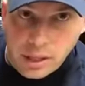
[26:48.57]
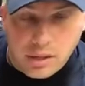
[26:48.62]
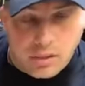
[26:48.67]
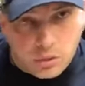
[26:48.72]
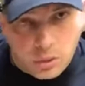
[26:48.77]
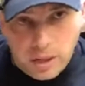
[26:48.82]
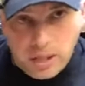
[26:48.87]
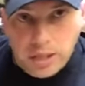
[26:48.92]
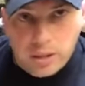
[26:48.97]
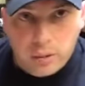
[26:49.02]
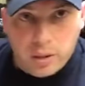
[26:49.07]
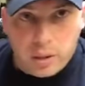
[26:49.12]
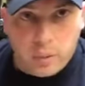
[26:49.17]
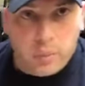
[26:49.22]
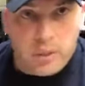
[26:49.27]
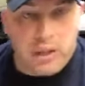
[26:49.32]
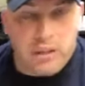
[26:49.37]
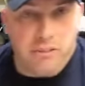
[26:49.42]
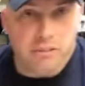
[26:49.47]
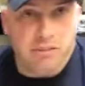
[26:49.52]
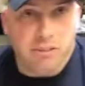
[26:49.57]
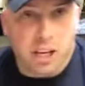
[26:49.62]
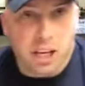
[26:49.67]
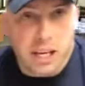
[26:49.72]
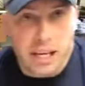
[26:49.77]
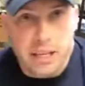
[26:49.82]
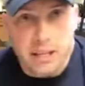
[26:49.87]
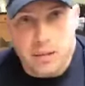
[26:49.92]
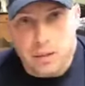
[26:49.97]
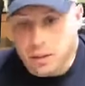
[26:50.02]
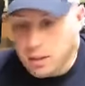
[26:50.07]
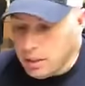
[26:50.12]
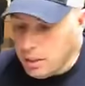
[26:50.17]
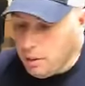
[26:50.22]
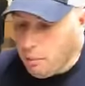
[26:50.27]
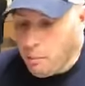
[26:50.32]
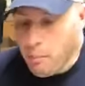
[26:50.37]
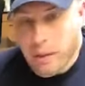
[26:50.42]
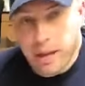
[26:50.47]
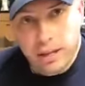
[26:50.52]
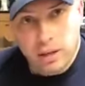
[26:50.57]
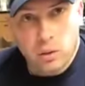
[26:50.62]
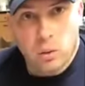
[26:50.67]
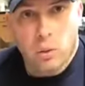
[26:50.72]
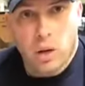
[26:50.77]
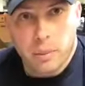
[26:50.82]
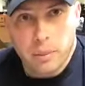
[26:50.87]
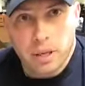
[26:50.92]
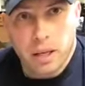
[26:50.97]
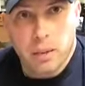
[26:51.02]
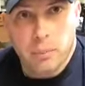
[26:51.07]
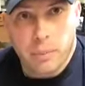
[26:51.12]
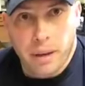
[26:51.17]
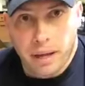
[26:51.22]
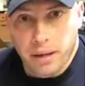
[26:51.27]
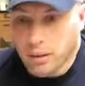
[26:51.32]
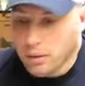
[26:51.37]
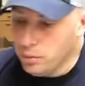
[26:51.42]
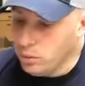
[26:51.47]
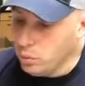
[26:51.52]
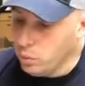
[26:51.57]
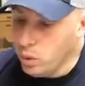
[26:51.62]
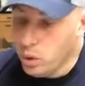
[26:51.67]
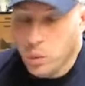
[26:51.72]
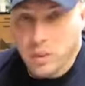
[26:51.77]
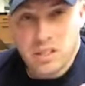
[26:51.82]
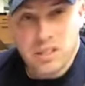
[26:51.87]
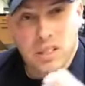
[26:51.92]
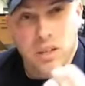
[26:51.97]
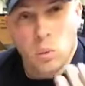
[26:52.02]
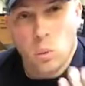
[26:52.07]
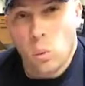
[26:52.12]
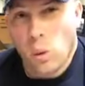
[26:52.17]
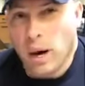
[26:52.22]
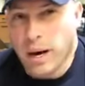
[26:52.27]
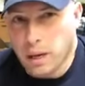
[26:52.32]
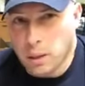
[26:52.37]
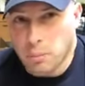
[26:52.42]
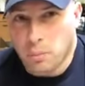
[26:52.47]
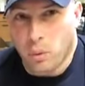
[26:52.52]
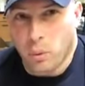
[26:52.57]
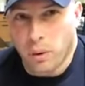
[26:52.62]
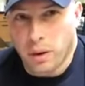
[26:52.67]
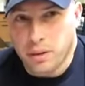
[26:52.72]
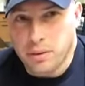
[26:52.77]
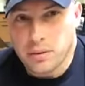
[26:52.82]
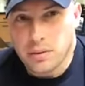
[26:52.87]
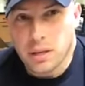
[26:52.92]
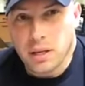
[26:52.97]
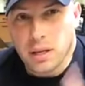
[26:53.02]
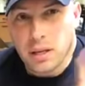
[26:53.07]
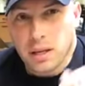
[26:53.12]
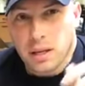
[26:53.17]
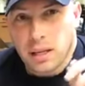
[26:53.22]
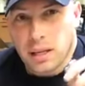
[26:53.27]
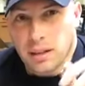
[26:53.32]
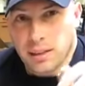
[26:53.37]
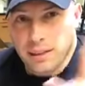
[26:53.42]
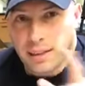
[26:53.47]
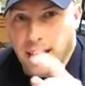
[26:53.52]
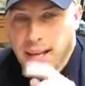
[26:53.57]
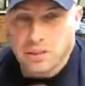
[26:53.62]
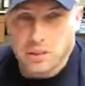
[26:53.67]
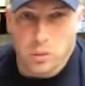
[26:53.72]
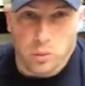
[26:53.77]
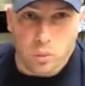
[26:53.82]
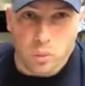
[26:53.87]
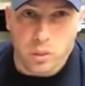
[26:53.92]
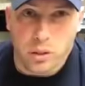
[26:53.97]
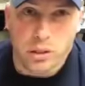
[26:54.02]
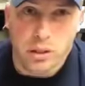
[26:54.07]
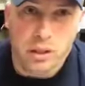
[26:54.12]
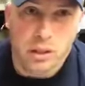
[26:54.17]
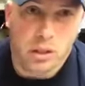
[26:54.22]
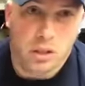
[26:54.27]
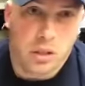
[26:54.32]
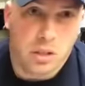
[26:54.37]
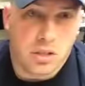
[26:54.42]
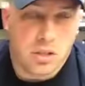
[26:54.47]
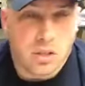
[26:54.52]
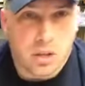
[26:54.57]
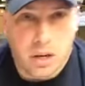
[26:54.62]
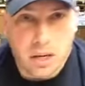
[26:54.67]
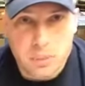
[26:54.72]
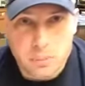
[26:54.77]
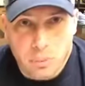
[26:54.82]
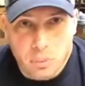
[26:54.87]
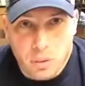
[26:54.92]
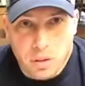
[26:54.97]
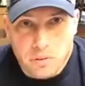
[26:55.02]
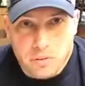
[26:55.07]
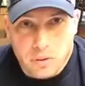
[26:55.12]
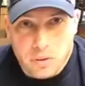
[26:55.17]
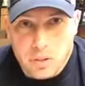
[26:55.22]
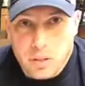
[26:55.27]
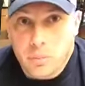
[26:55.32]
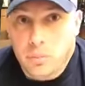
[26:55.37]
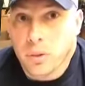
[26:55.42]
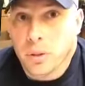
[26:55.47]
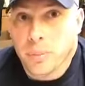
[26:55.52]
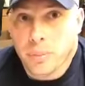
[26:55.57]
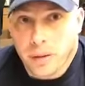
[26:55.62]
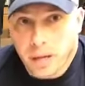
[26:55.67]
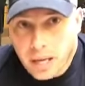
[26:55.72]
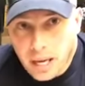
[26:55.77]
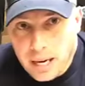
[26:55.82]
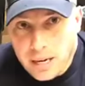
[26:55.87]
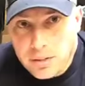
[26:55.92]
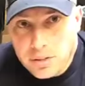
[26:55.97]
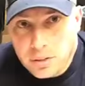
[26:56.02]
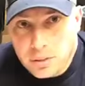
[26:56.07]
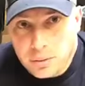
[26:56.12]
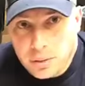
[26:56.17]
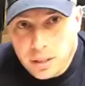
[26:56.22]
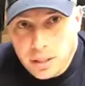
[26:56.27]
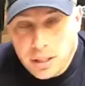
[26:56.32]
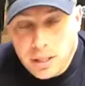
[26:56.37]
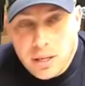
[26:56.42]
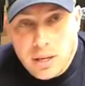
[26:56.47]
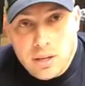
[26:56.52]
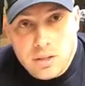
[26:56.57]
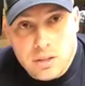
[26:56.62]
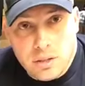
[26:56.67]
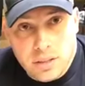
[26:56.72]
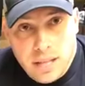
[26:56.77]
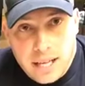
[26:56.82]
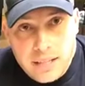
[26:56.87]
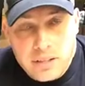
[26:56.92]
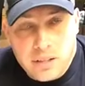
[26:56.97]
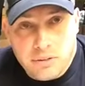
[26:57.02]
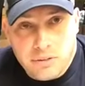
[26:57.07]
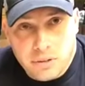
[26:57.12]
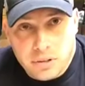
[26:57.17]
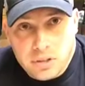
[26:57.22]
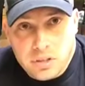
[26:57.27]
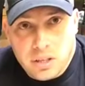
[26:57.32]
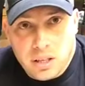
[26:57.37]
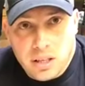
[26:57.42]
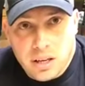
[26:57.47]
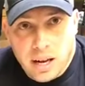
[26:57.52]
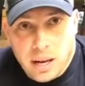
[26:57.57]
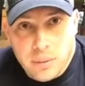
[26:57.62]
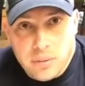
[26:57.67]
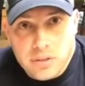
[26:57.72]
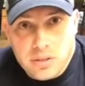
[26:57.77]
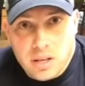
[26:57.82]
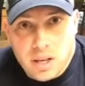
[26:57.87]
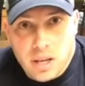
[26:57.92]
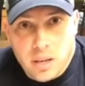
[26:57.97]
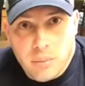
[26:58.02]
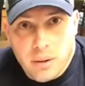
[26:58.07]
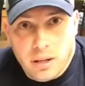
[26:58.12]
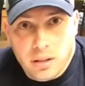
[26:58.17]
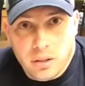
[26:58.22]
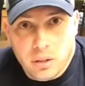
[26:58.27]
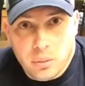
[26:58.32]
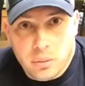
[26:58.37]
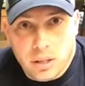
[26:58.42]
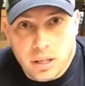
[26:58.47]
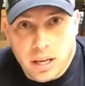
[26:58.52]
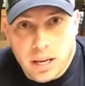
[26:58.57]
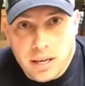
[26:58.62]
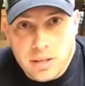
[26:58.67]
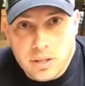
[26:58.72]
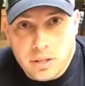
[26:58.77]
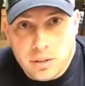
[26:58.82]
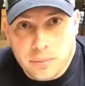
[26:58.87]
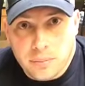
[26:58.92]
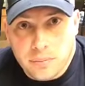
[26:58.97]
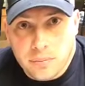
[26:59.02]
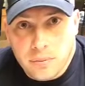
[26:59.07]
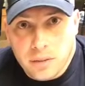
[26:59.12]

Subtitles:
So anywhere we can find metal rubbing on metal, where we see wear points, that's a really good starting point for some lubrication. So that's the first thing that I would say about lubrication.